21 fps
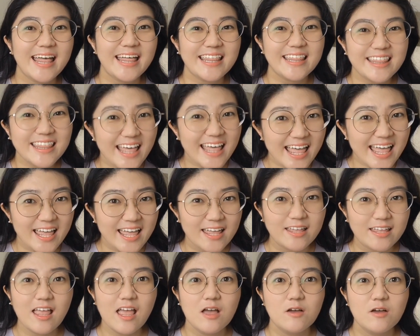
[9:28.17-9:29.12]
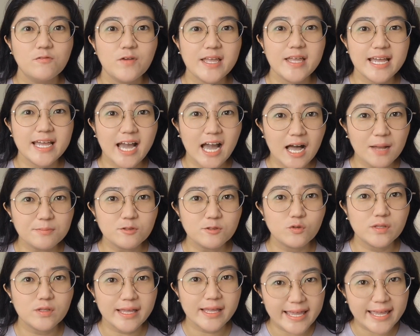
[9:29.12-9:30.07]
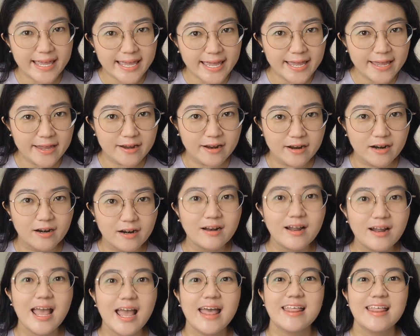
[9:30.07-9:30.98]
Then, when it comes to the year,